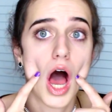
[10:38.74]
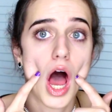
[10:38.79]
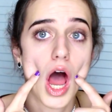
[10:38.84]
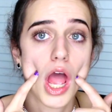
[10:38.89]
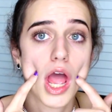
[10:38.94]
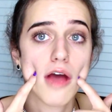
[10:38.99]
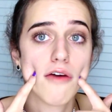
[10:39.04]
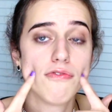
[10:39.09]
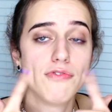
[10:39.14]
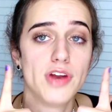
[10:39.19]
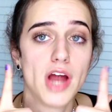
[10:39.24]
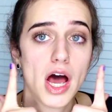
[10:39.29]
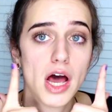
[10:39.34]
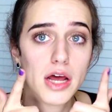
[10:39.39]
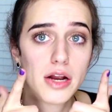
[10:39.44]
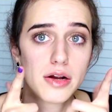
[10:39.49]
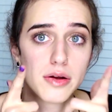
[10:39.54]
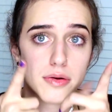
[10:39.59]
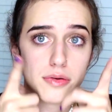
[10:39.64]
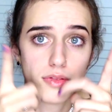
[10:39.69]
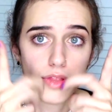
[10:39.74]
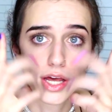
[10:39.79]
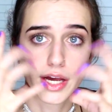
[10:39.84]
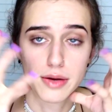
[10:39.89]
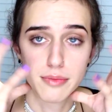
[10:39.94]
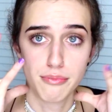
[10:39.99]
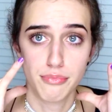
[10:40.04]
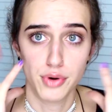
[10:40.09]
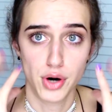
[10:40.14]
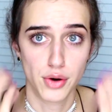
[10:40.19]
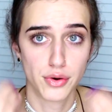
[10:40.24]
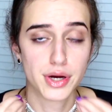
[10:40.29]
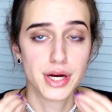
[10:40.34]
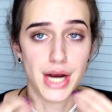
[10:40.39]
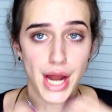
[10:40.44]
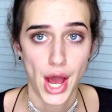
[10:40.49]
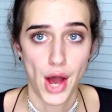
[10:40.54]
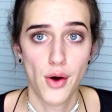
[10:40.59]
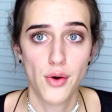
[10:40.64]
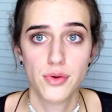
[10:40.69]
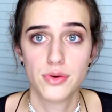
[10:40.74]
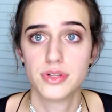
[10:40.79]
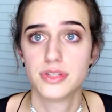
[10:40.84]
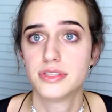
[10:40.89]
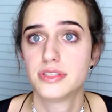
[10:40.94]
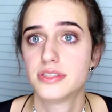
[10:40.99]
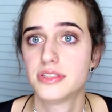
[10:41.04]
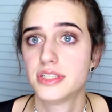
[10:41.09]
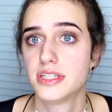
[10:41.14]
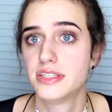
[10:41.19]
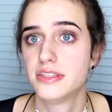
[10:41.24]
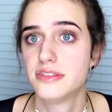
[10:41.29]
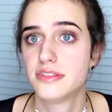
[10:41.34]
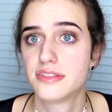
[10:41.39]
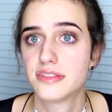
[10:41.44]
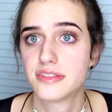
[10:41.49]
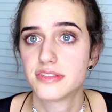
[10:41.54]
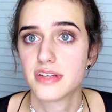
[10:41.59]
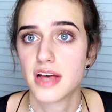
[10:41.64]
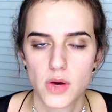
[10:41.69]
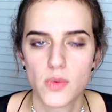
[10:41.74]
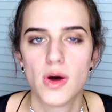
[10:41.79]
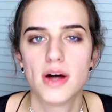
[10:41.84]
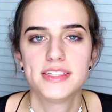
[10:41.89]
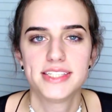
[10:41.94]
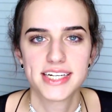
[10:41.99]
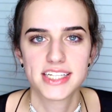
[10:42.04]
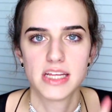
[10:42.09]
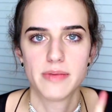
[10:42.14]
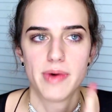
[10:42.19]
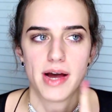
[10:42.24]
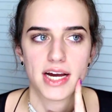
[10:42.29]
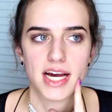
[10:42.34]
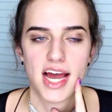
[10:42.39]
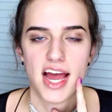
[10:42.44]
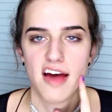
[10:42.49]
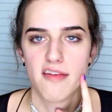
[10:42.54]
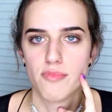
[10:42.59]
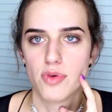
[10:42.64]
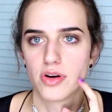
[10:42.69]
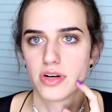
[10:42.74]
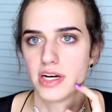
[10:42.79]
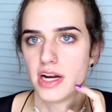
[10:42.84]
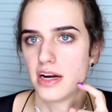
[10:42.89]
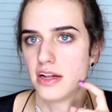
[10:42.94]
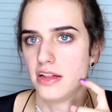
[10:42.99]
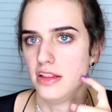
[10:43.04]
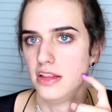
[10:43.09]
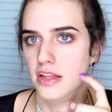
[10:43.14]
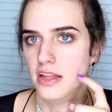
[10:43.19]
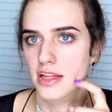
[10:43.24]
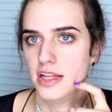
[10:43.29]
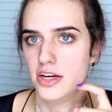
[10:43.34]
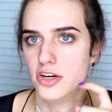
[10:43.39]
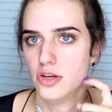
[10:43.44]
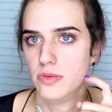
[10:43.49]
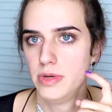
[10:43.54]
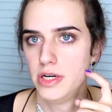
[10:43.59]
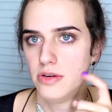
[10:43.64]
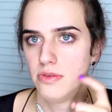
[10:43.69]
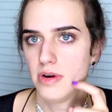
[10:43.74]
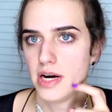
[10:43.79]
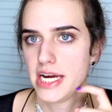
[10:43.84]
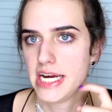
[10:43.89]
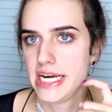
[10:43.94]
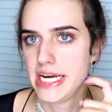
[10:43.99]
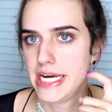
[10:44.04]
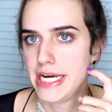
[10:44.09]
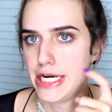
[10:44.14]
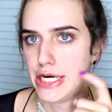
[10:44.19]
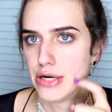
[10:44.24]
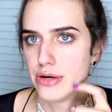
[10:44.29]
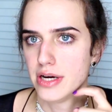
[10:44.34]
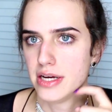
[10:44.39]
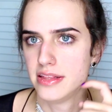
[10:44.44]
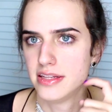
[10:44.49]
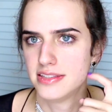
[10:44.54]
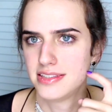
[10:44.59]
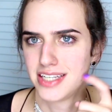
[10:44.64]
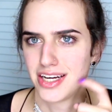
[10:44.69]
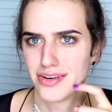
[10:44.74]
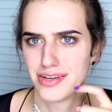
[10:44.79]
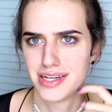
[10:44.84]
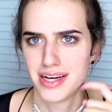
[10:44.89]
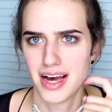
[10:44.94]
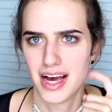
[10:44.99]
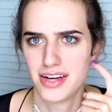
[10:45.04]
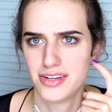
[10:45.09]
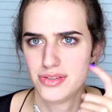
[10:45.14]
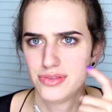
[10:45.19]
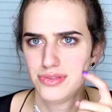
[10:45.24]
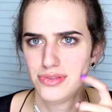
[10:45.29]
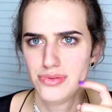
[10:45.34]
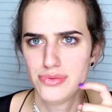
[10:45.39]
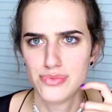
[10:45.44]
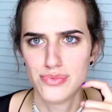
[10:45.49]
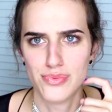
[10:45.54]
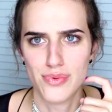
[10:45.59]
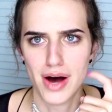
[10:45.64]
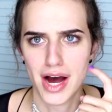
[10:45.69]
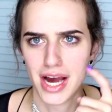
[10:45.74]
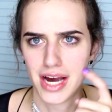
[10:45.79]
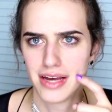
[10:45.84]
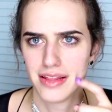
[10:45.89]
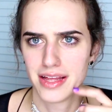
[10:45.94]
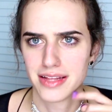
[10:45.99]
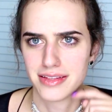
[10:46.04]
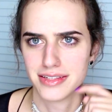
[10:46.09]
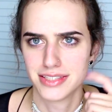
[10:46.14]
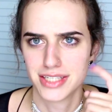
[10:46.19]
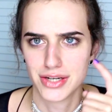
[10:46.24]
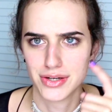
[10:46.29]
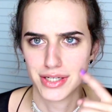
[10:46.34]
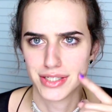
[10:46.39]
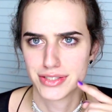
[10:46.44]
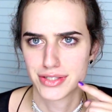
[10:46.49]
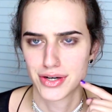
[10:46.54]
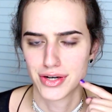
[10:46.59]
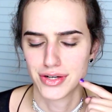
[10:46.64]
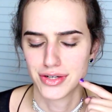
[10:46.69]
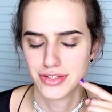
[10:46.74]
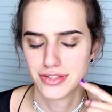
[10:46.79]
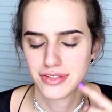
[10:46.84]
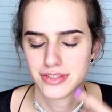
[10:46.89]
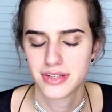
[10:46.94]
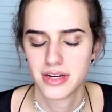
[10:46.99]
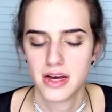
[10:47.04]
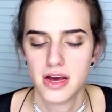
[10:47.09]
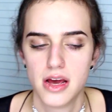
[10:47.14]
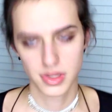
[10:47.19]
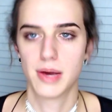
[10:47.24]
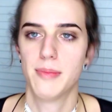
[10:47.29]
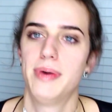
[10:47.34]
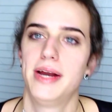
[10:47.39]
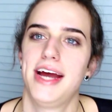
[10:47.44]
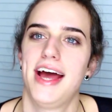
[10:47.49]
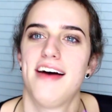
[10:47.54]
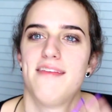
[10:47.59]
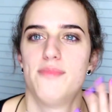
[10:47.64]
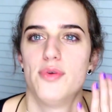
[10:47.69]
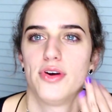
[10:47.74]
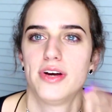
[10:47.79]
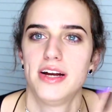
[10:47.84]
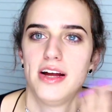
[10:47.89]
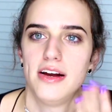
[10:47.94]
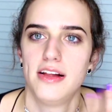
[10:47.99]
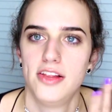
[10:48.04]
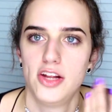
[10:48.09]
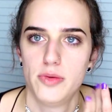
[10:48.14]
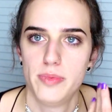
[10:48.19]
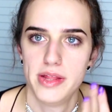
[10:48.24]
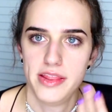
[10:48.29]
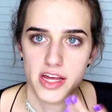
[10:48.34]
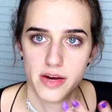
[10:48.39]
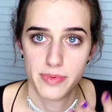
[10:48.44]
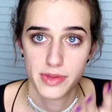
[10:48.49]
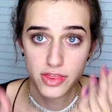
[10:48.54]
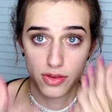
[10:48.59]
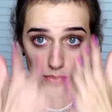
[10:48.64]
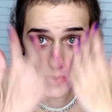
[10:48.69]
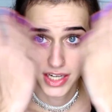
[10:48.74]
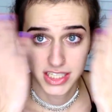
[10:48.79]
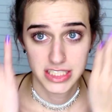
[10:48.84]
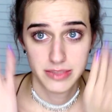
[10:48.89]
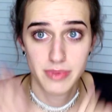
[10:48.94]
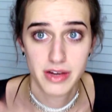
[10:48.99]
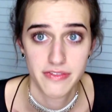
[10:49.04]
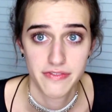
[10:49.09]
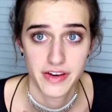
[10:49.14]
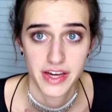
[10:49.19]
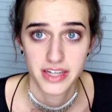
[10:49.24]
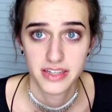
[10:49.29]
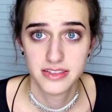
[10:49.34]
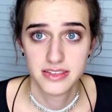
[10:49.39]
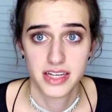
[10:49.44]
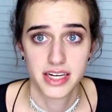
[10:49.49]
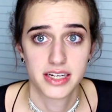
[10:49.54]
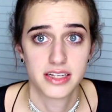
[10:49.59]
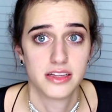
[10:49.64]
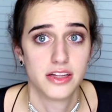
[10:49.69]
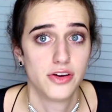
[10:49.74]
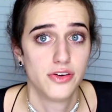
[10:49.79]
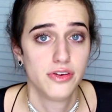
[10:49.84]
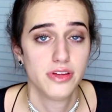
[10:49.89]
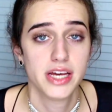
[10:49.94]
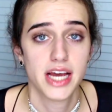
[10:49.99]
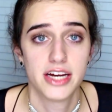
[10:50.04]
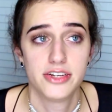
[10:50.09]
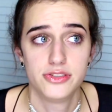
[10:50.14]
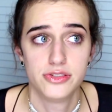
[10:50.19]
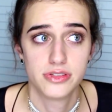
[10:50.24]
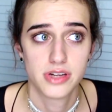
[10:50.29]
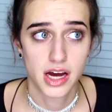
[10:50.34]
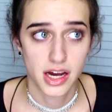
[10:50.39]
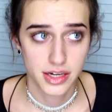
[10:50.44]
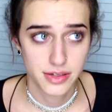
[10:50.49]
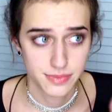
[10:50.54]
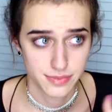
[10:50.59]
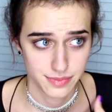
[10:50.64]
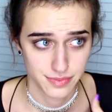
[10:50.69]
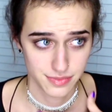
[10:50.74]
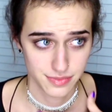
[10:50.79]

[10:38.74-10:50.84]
I have not like broken out since, well, I take that back. I had broken out a little bit right here in this area. I don't know why, like this area is cursed, but I have broken out a little bit there. But the rest of my face, like literally I do not